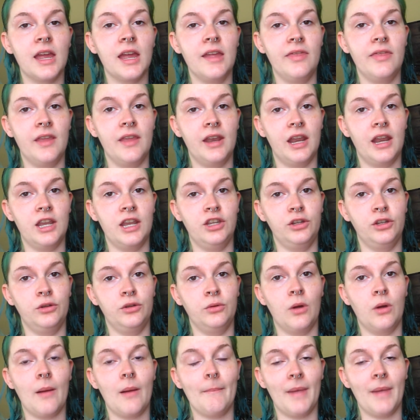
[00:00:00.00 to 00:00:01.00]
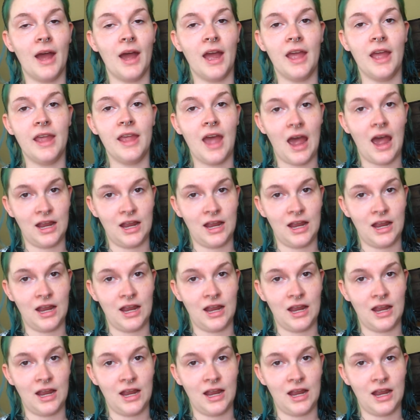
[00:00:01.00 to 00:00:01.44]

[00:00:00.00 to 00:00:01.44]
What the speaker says: and then I do my